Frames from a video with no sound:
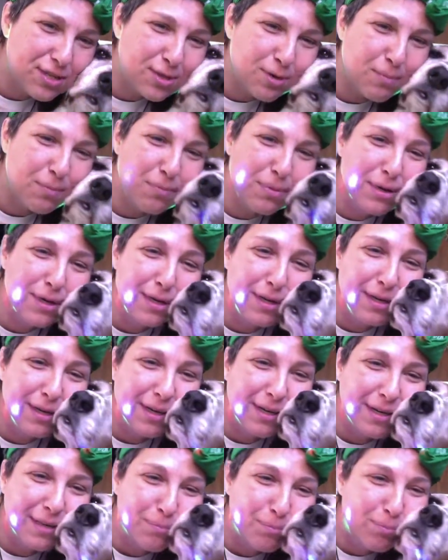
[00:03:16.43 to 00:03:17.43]
so
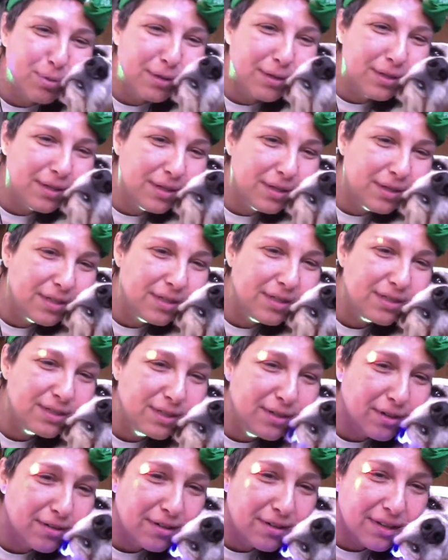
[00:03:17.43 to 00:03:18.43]
Bennett can please
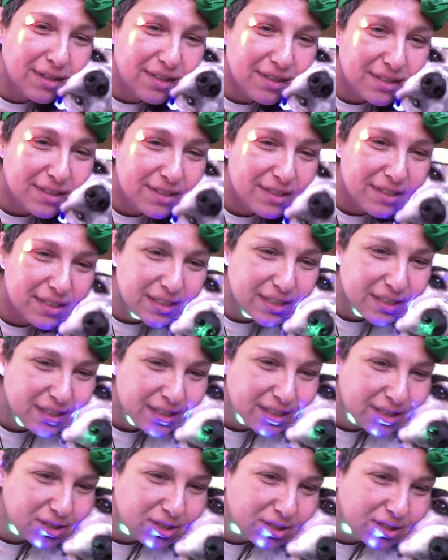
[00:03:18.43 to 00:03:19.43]
go on the
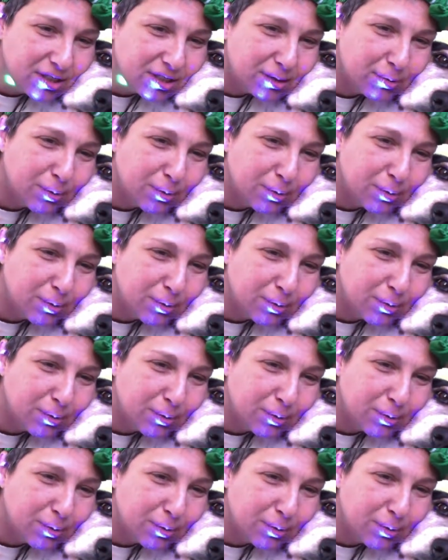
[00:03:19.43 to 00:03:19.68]
t-shirts.